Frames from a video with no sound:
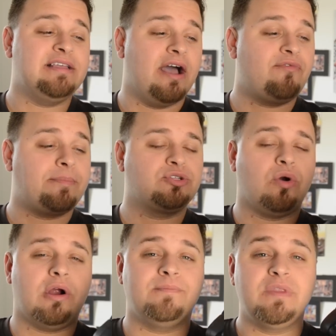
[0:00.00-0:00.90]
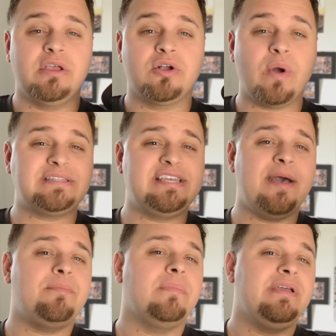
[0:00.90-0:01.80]
Uh, repertoire. Quick
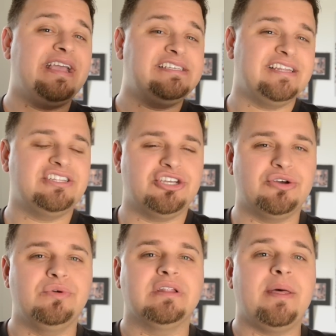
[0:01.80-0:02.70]
tip, easy to do.